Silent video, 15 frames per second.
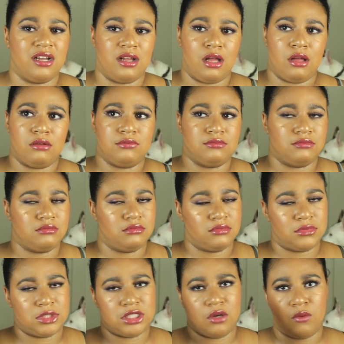
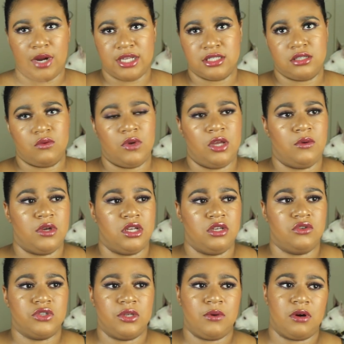the rest of the week, we could
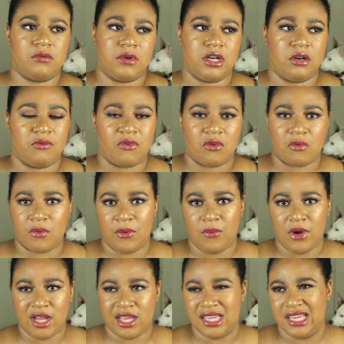usually wear whatever we
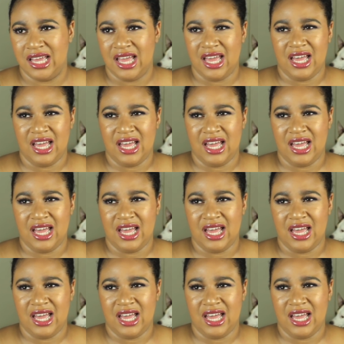want.